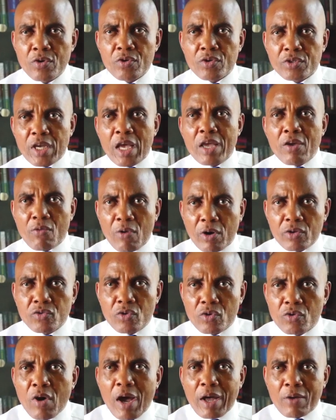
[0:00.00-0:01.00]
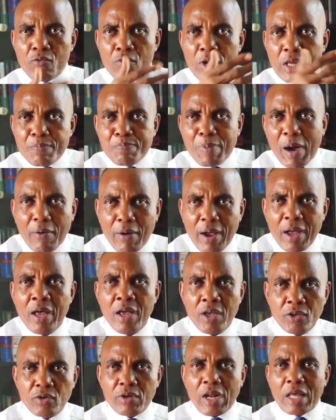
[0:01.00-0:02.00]
you say you want to go and win power
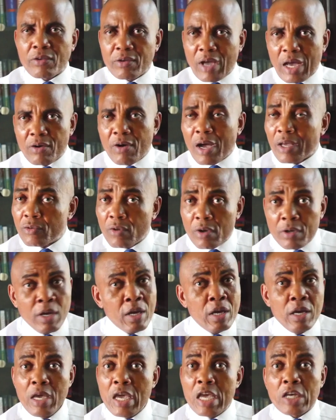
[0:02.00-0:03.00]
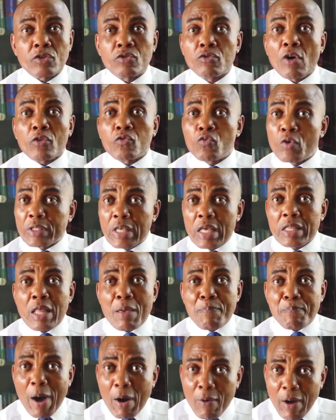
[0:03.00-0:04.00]
so that you can go and it's not within
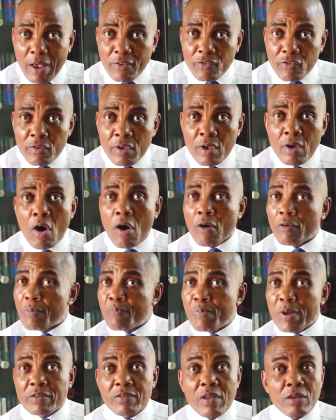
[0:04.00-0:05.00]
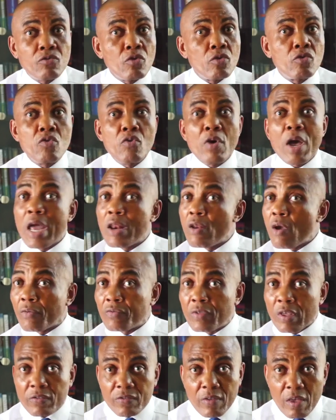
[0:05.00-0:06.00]
the powers of the president to do any
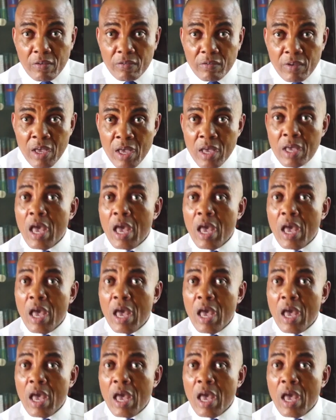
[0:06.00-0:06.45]
of these things.